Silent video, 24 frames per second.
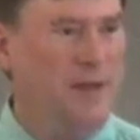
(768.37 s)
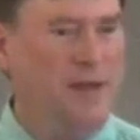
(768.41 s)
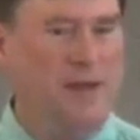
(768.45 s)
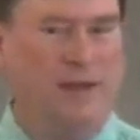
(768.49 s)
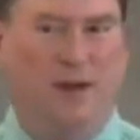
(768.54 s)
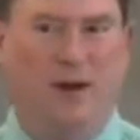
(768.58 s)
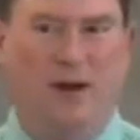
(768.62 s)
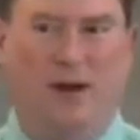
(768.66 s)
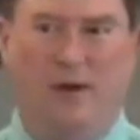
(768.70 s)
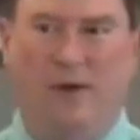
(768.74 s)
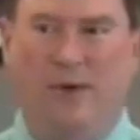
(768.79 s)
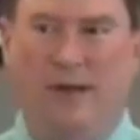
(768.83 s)
you
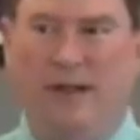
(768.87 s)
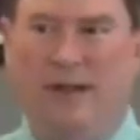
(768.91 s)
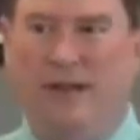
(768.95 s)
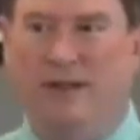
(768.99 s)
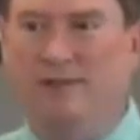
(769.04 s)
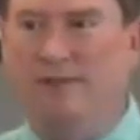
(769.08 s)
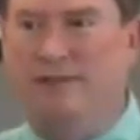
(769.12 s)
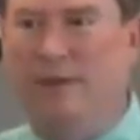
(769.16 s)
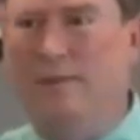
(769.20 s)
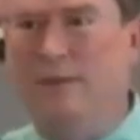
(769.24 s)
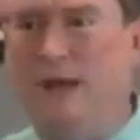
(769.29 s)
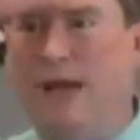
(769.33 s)
know, we,
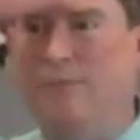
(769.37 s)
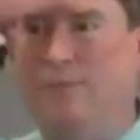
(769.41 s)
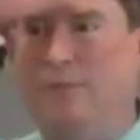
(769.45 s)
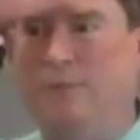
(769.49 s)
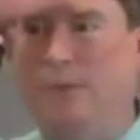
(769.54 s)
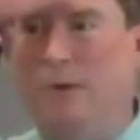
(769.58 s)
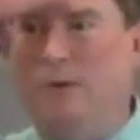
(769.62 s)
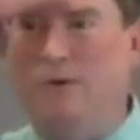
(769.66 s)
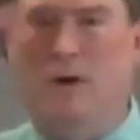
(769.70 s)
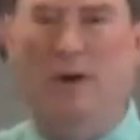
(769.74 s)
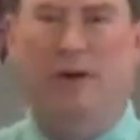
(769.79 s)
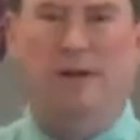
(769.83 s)
sometimes
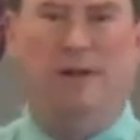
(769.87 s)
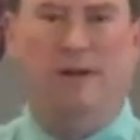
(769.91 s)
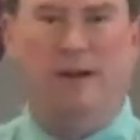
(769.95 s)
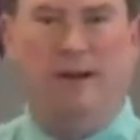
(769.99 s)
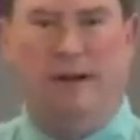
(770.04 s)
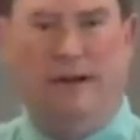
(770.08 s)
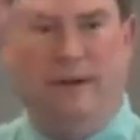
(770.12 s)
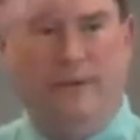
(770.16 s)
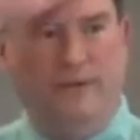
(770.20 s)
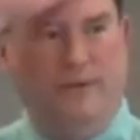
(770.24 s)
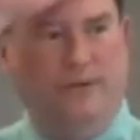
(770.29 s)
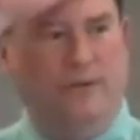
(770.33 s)
people go, you're
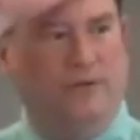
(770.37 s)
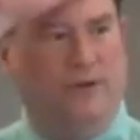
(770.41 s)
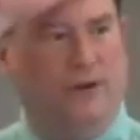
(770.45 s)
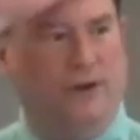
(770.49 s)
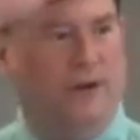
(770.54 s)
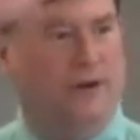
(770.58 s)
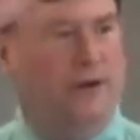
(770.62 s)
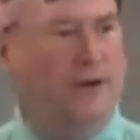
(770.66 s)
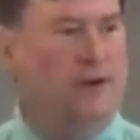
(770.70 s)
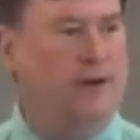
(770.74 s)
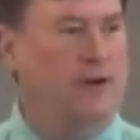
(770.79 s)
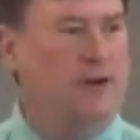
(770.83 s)
a
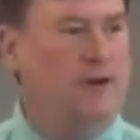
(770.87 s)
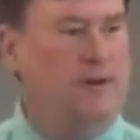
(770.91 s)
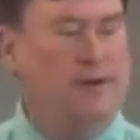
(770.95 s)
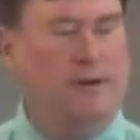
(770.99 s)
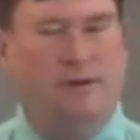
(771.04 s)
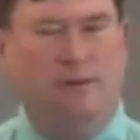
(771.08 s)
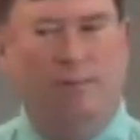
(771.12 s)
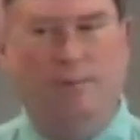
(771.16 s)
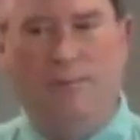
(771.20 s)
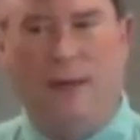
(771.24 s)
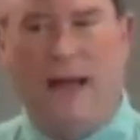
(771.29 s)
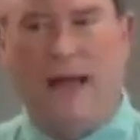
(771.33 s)
loser, you know,
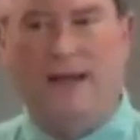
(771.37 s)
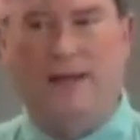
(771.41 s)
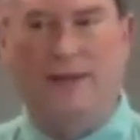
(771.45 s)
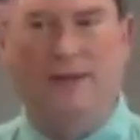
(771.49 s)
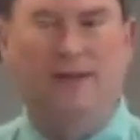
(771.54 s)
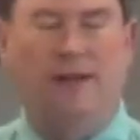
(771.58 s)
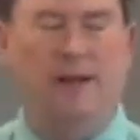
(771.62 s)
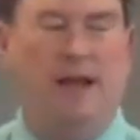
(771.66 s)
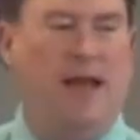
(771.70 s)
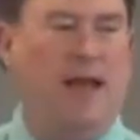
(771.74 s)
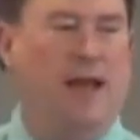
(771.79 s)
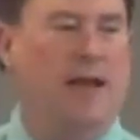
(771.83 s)
back in the
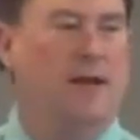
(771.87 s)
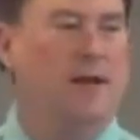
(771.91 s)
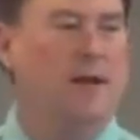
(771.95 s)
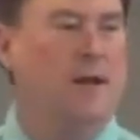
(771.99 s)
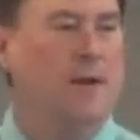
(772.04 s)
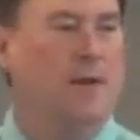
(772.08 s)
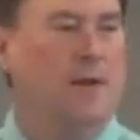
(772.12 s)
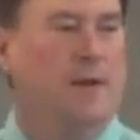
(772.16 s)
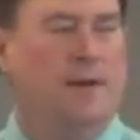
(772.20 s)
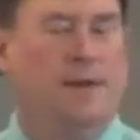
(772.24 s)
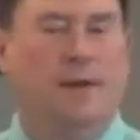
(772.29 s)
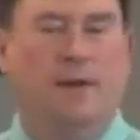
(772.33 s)
day.
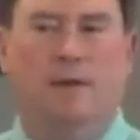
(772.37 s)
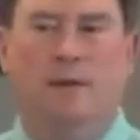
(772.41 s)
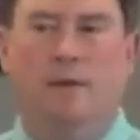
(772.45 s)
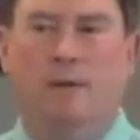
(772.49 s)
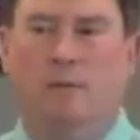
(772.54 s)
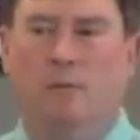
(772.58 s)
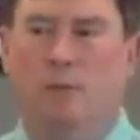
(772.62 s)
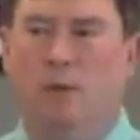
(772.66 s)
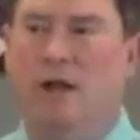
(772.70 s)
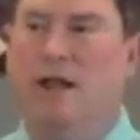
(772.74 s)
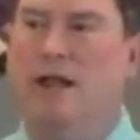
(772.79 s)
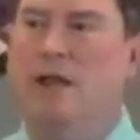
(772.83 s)

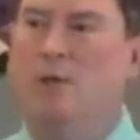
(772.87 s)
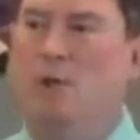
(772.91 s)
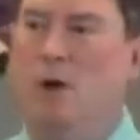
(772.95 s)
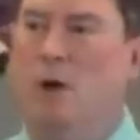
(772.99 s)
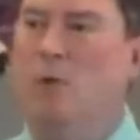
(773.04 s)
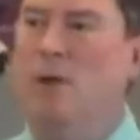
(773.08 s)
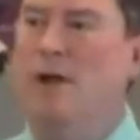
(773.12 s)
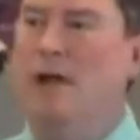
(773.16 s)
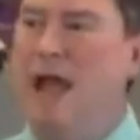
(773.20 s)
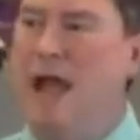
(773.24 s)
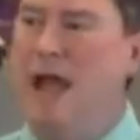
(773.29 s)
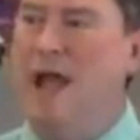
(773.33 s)
Really, what
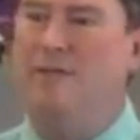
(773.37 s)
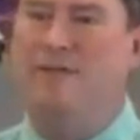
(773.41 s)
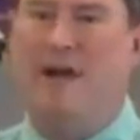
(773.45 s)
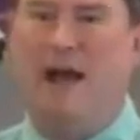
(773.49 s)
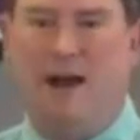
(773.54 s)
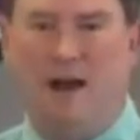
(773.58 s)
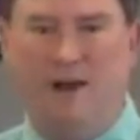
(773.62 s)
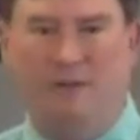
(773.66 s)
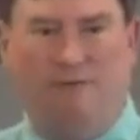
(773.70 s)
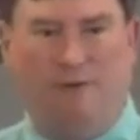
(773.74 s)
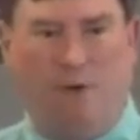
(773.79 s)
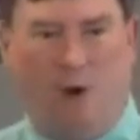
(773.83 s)
we have on
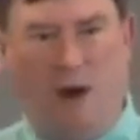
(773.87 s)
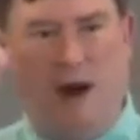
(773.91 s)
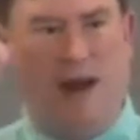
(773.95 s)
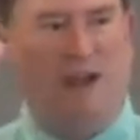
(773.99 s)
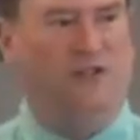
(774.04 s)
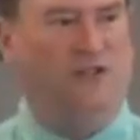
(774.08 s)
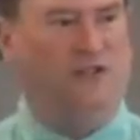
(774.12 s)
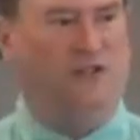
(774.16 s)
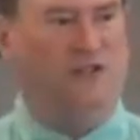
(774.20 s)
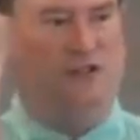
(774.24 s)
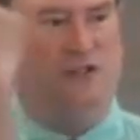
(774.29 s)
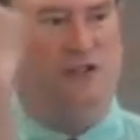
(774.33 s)
our
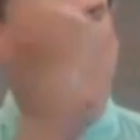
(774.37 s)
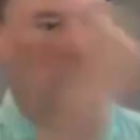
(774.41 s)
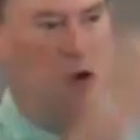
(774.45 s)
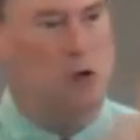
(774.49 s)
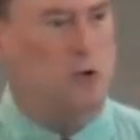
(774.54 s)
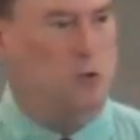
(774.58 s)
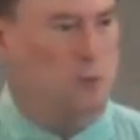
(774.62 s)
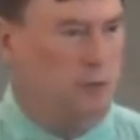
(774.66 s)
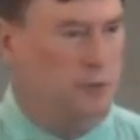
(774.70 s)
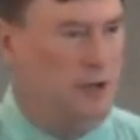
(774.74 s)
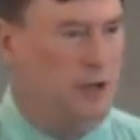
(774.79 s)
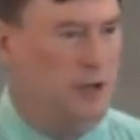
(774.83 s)
foreheads is
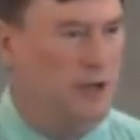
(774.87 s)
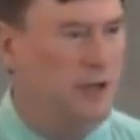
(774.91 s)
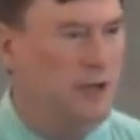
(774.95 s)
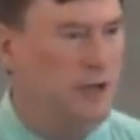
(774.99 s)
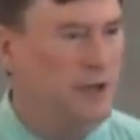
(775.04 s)
doomed.